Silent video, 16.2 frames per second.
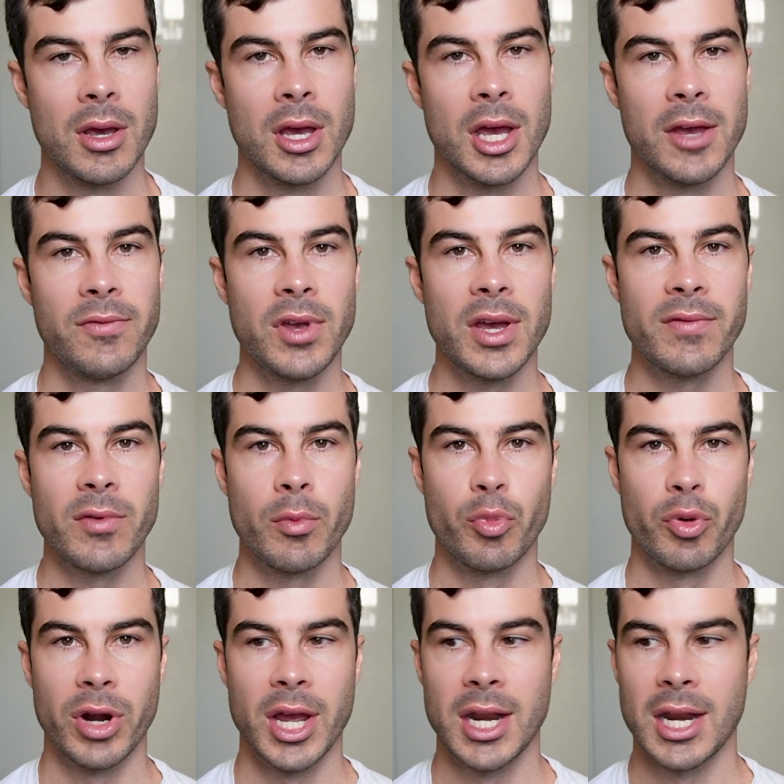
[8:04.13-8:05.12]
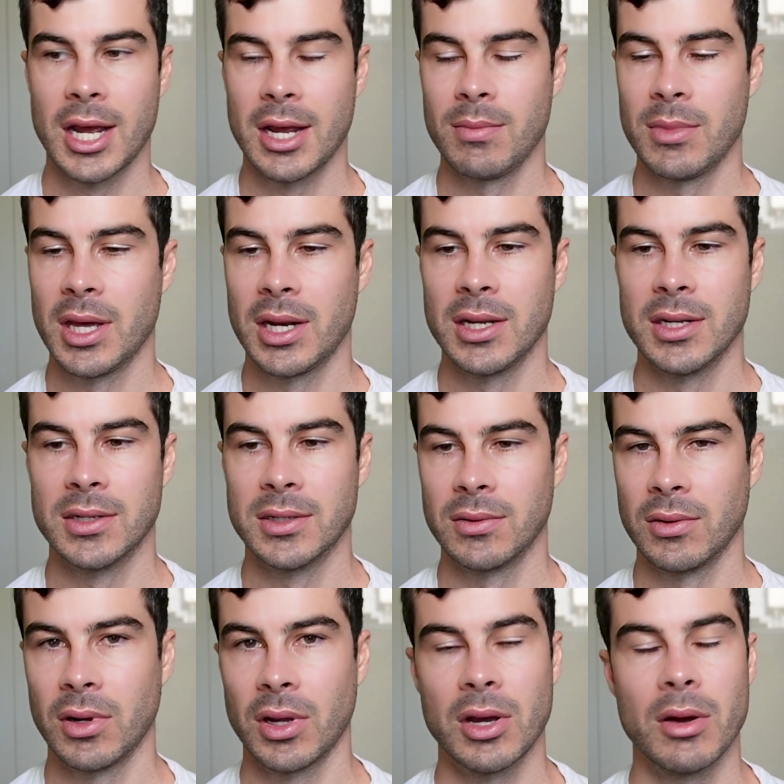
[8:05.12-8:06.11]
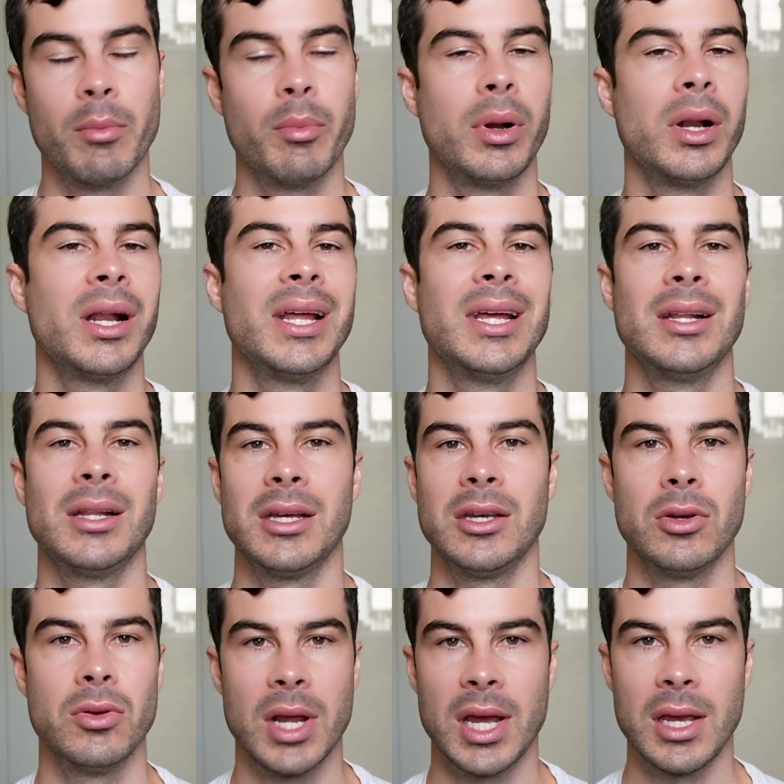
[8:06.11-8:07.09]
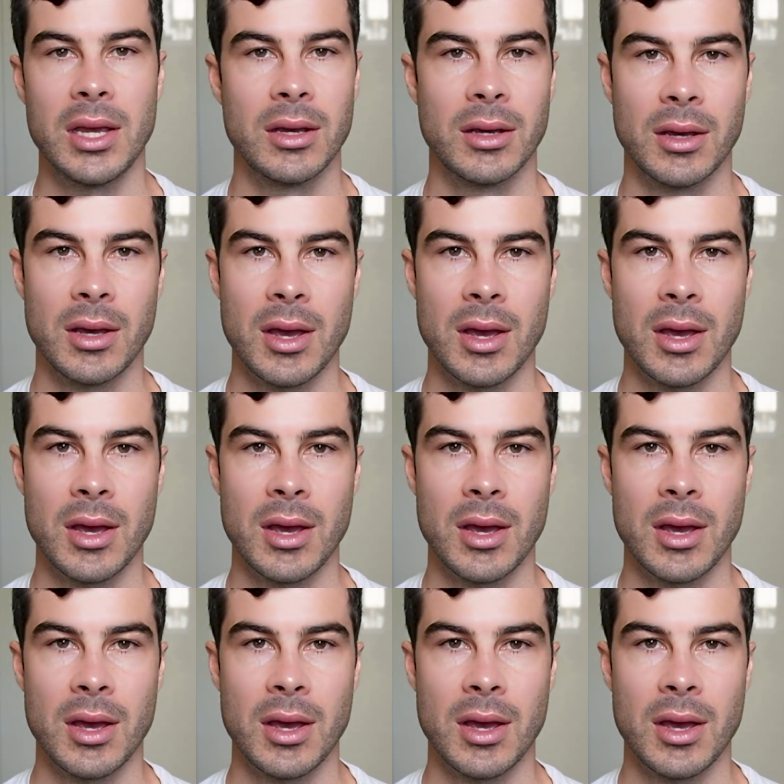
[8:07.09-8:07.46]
If you have a brand name that is completely unique,